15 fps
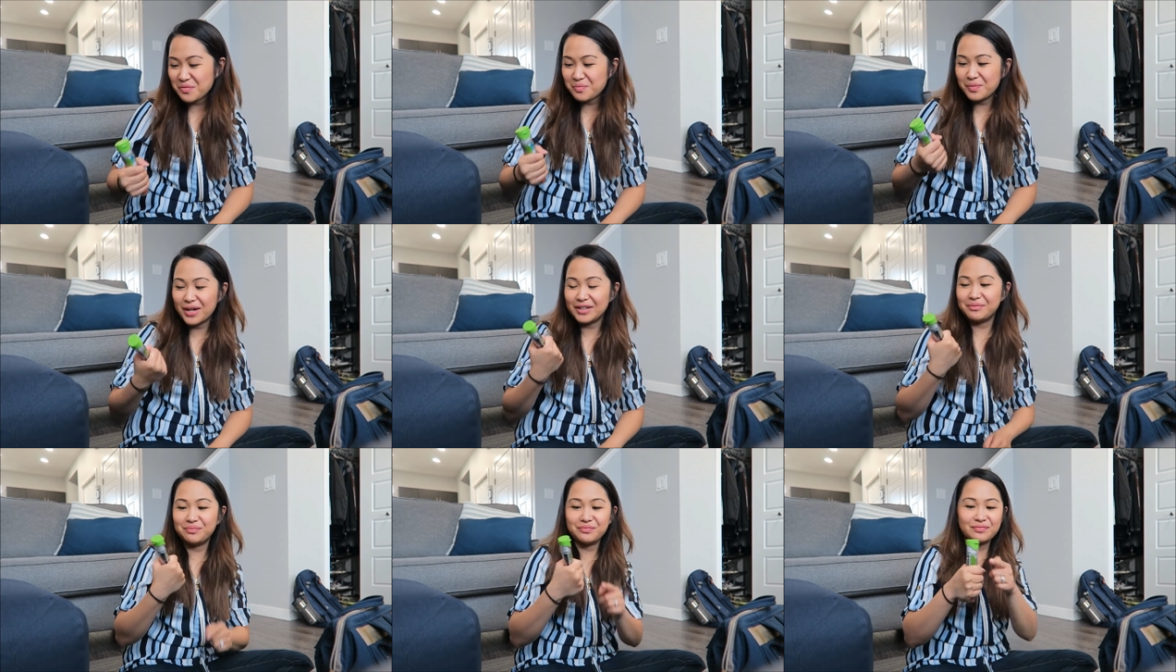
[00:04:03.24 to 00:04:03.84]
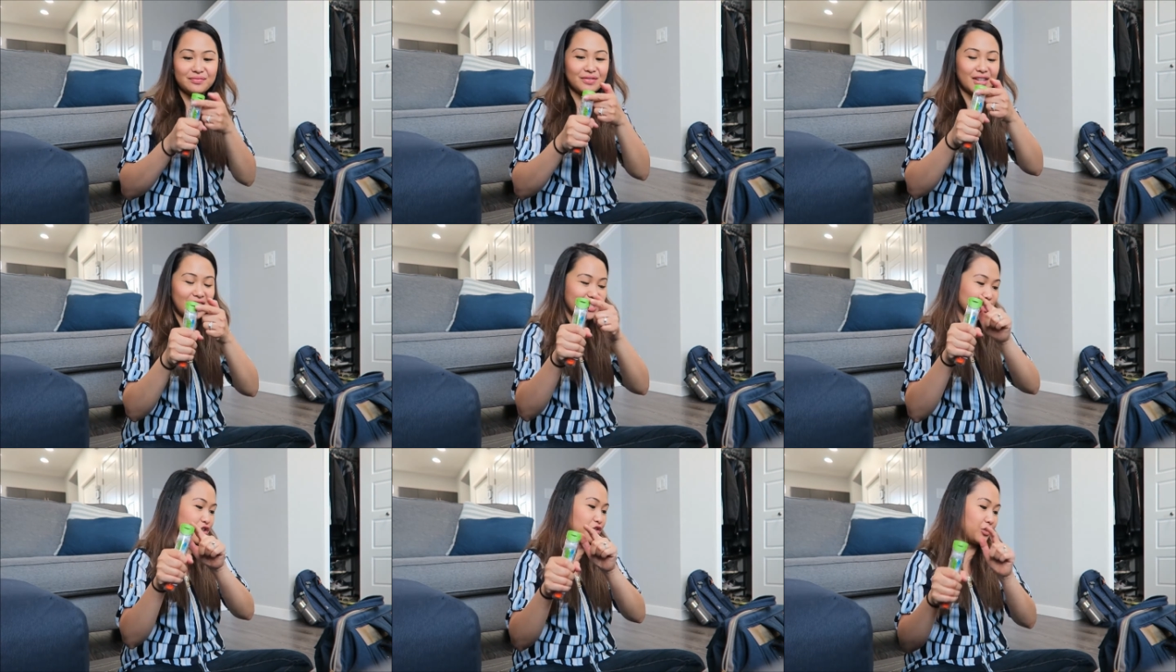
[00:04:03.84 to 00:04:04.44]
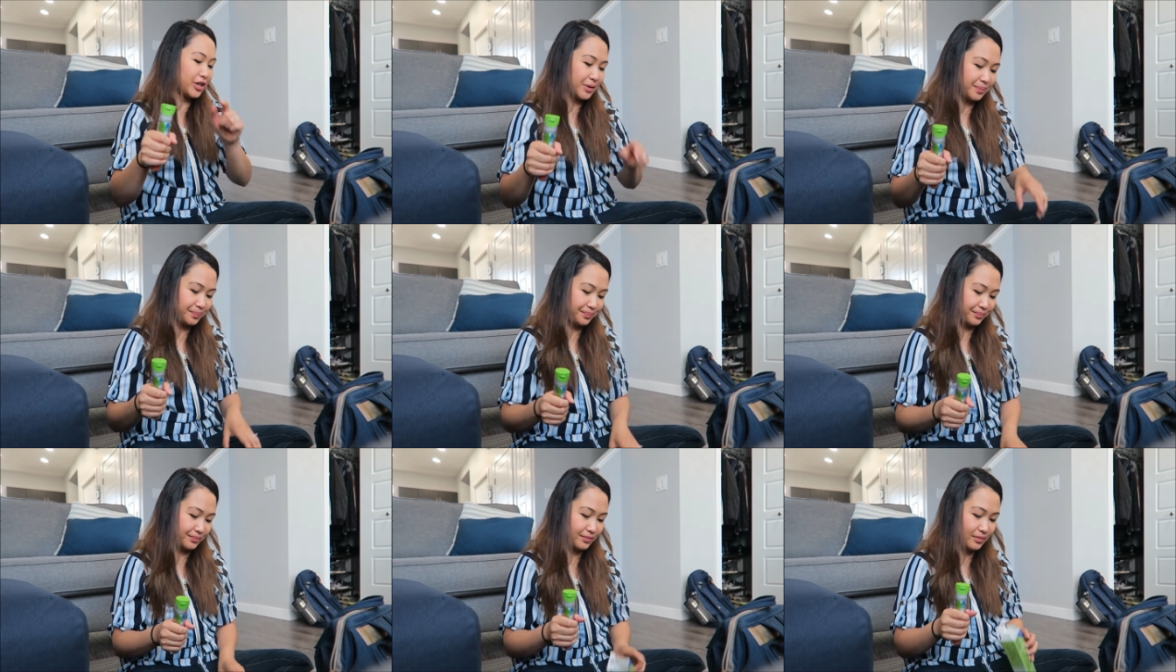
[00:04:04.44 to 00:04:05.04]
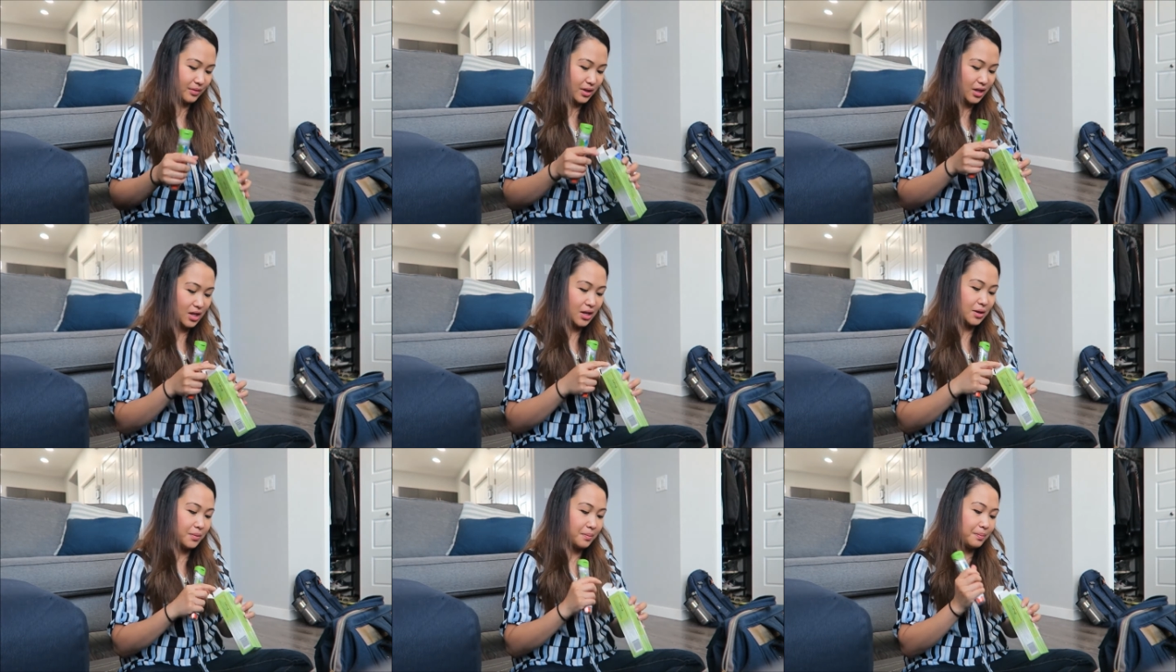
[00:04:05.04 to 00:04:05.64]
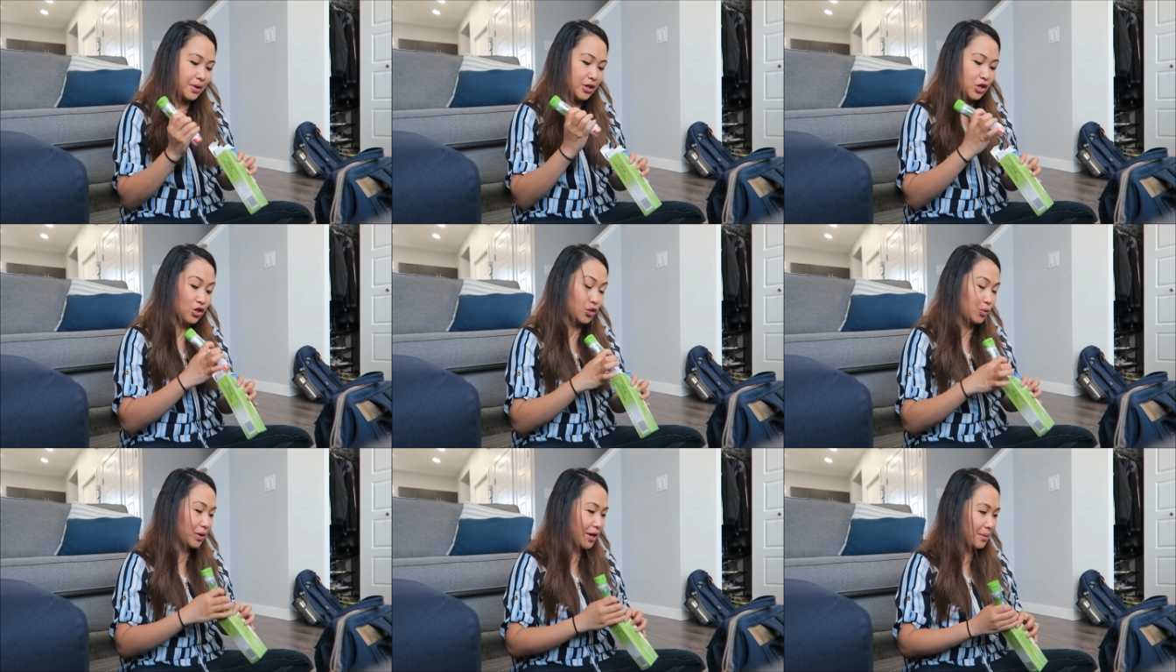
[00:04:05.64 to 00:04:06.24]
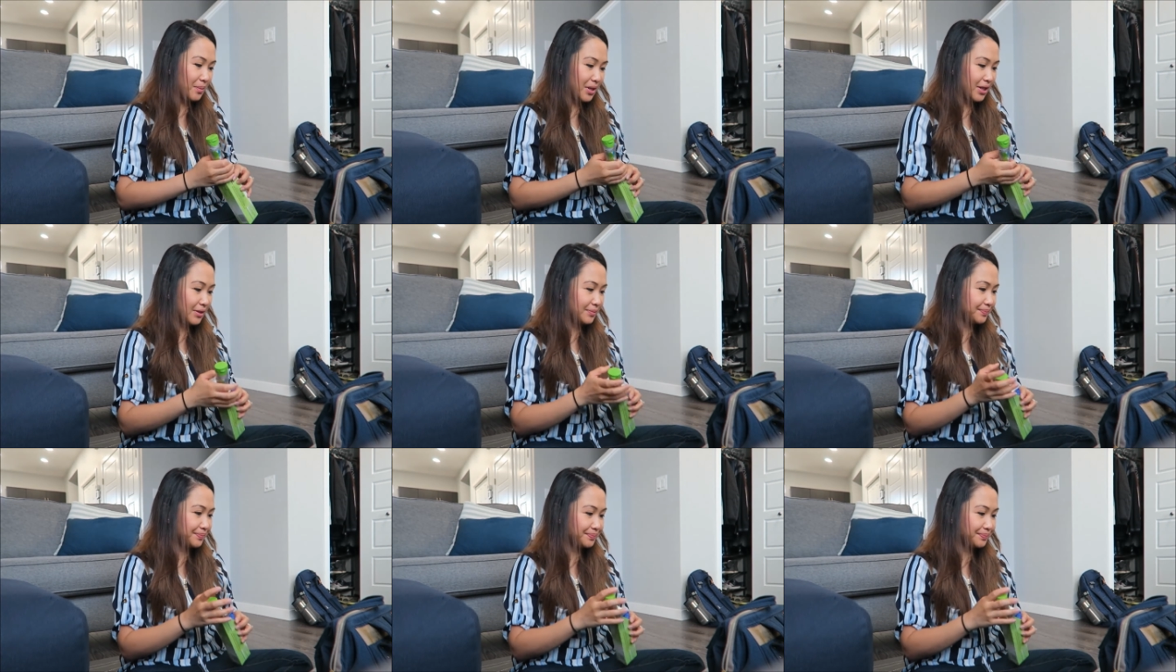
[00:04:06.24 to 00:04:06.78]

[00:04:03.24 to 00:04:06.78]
But it's green. But you know what I mean.